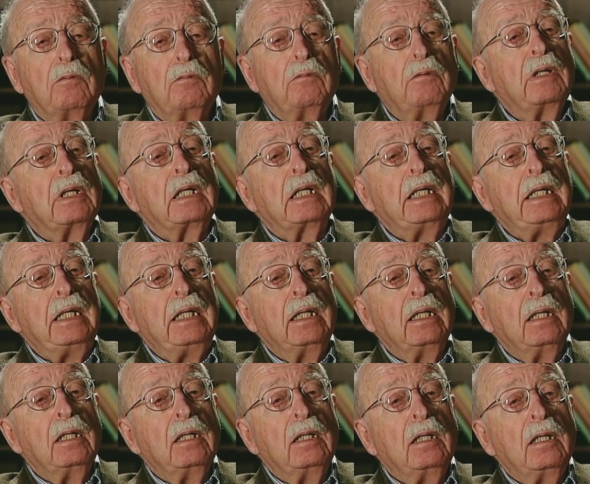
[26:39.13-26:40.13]

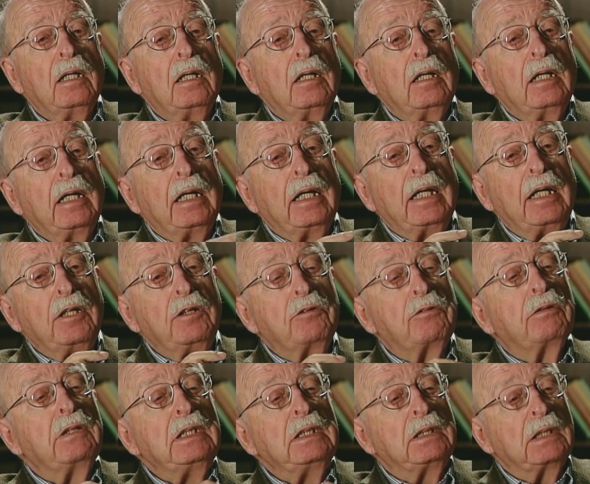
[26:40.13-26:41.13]
really
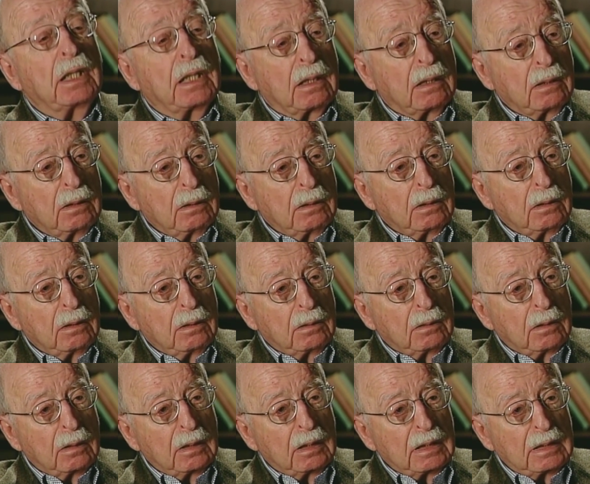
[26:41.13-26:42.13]
intrinsic
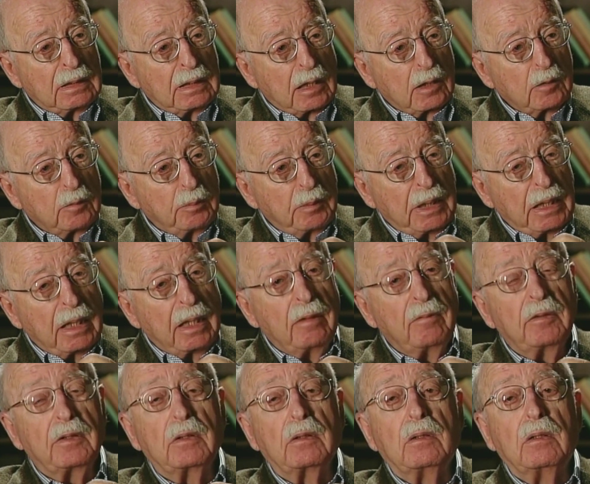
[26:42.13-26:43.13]
to the cell's
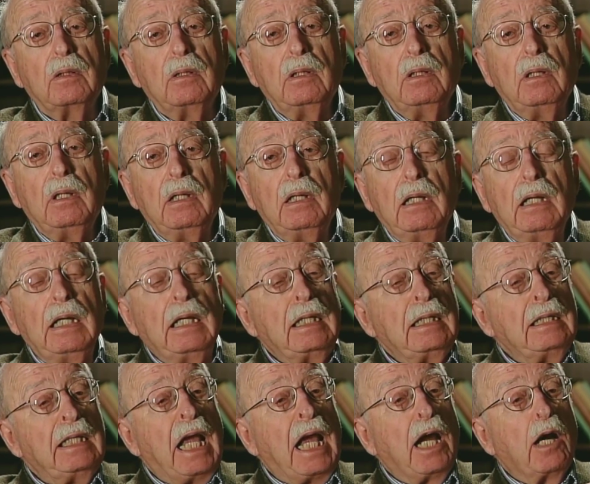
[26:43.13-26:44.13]
behavior.
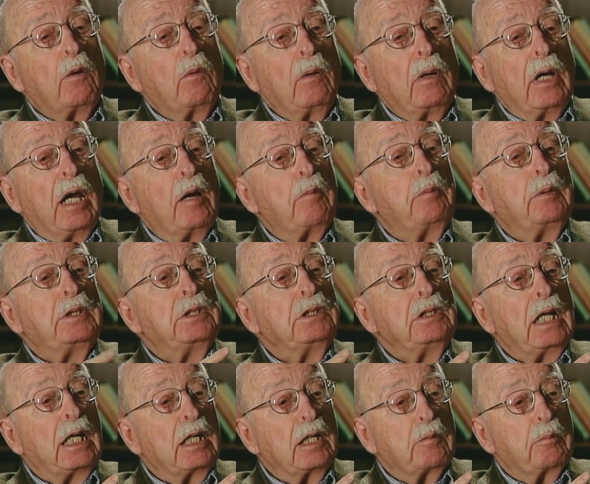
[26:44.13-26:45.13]
Now,
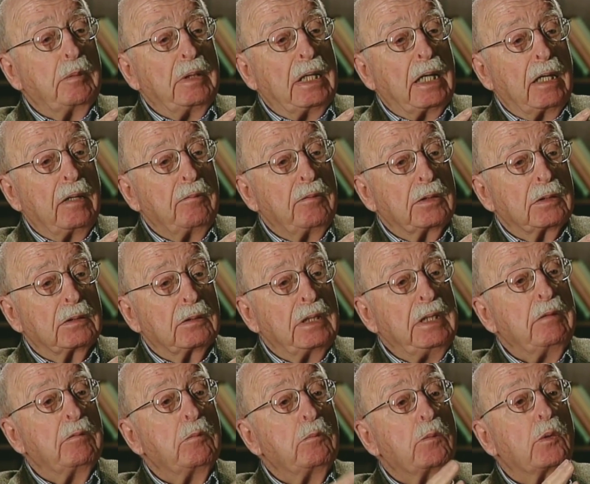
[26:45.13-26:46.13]
epigenetic behavior is
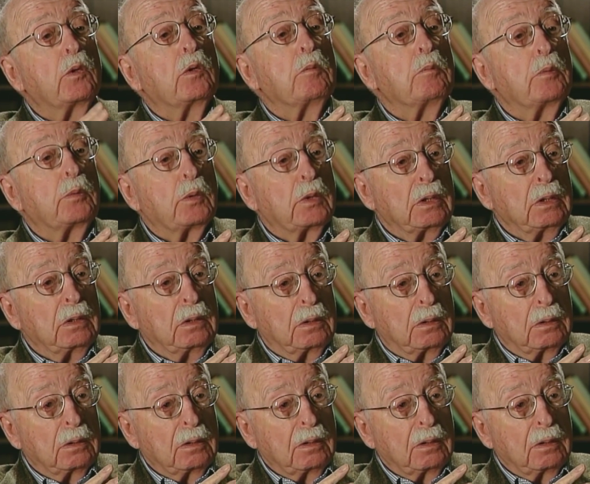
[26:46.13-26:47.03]
even more important